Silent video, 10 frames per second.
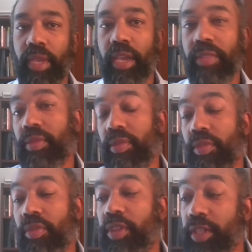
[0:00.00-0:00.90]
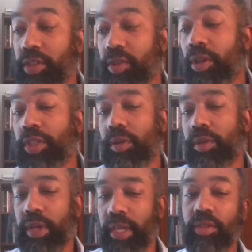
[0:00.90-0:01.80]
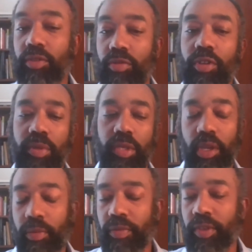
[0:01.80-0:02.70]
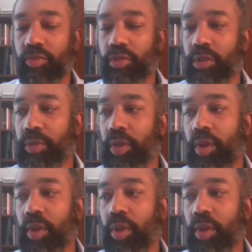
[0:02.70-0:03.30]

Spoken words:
And this is also in groups, some of these groups,